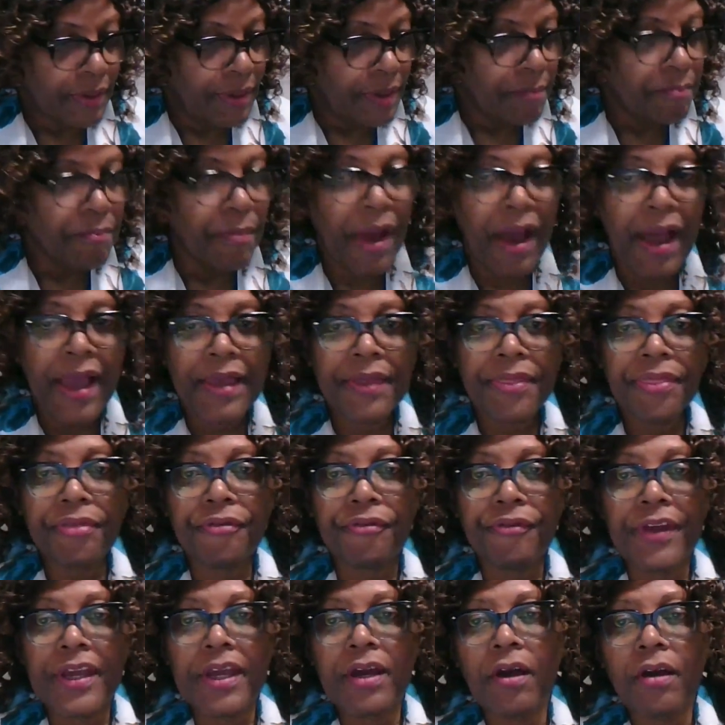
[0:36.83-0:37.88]
my
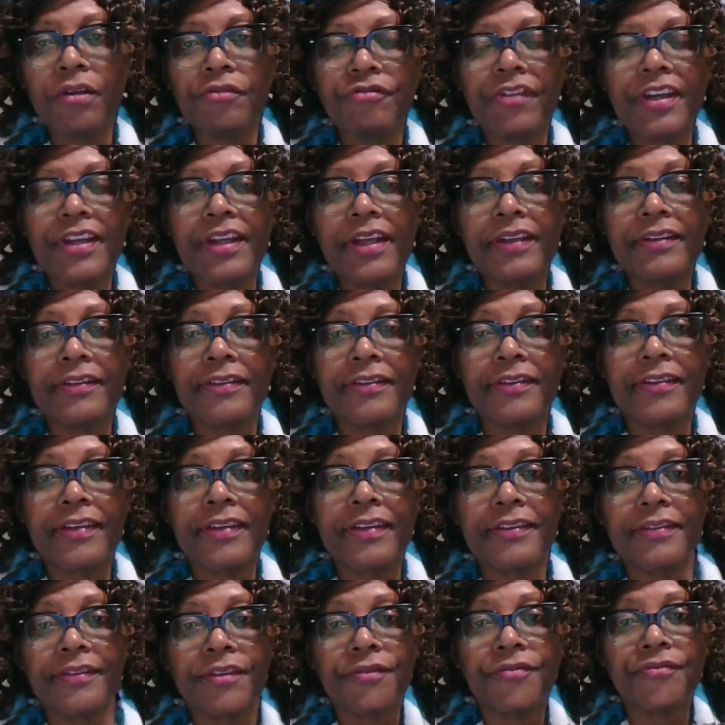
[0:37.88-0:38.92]

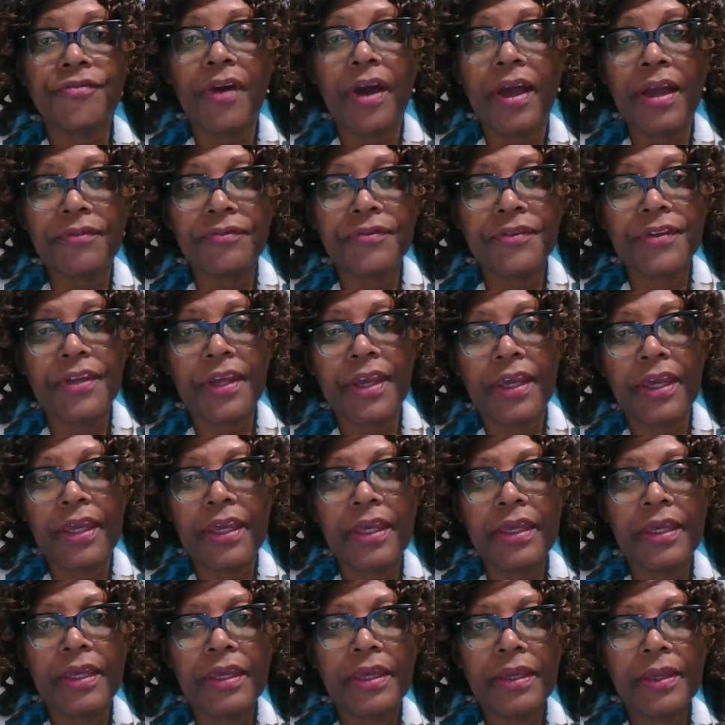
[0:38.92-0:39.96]
365-day
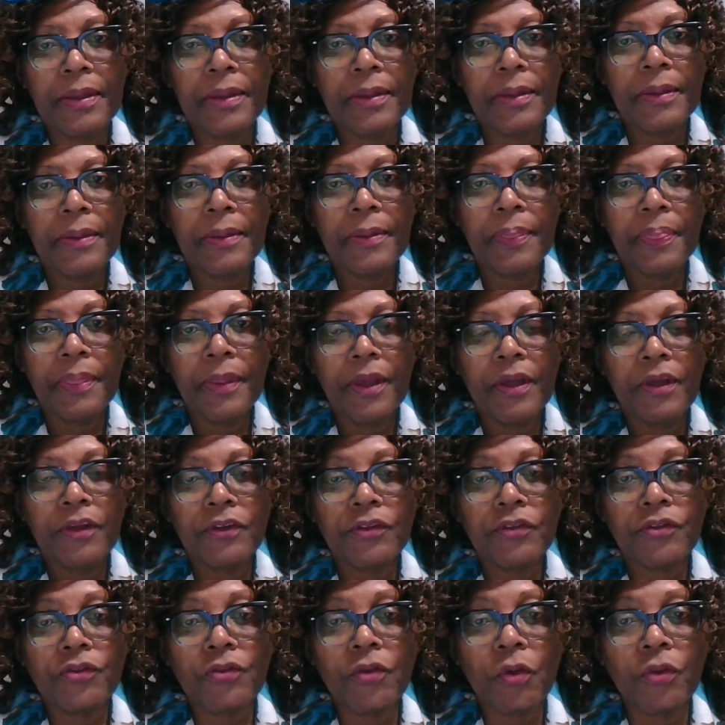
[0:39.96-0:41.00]

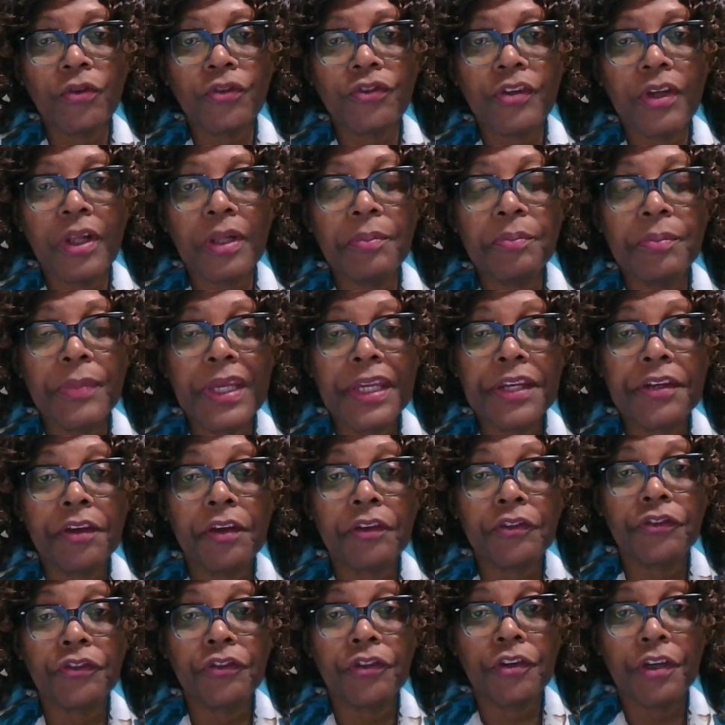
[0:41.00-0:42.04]
social media
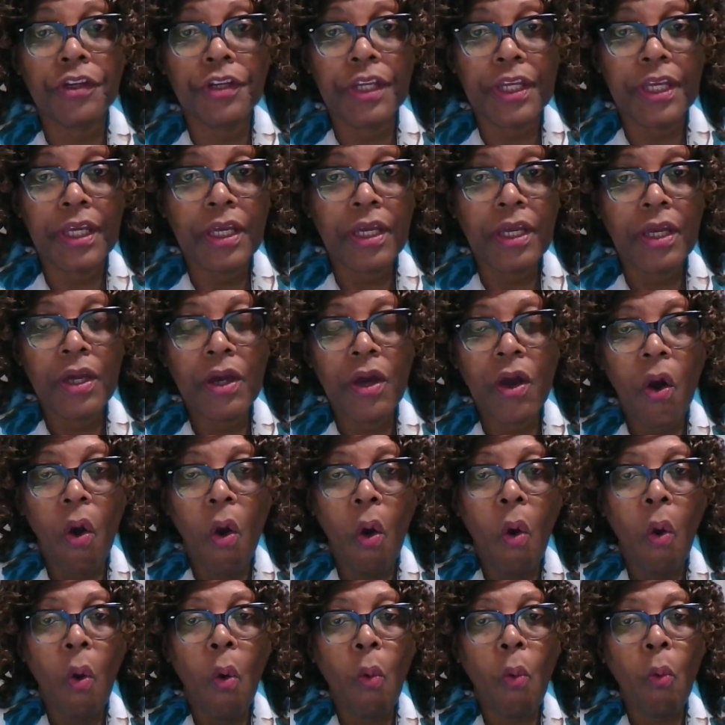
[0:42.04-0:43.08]
journey,
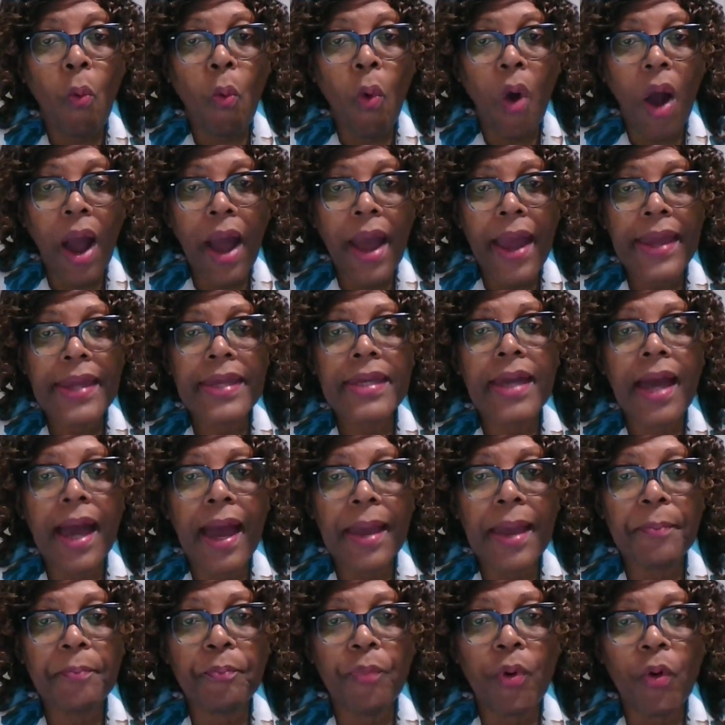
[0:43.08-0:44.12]
why I
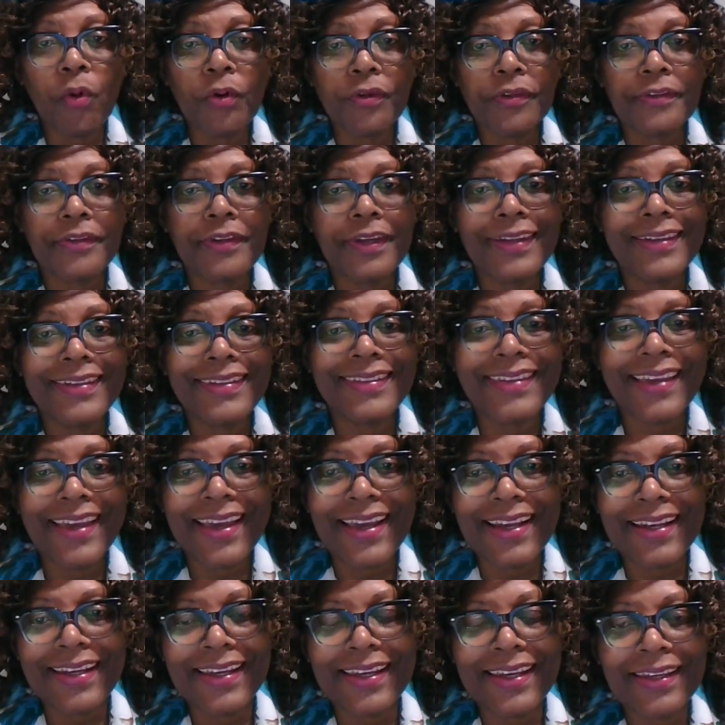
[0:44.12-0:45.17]
posted
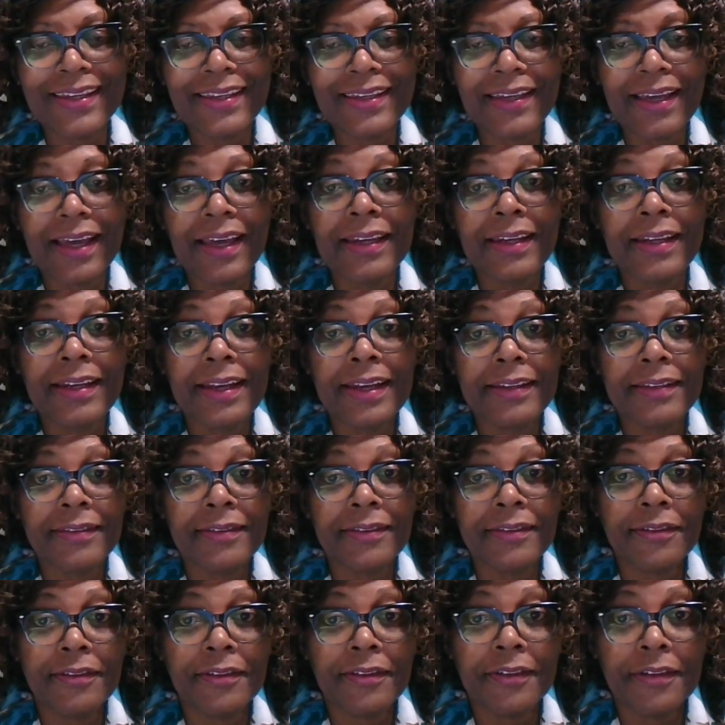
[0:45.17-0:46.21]
daily, and
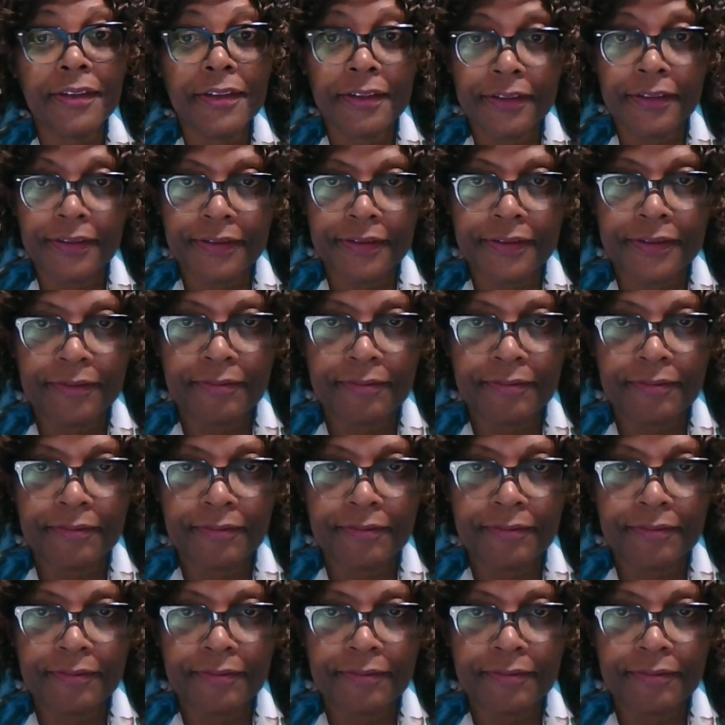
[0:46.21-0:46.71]
lessons learned.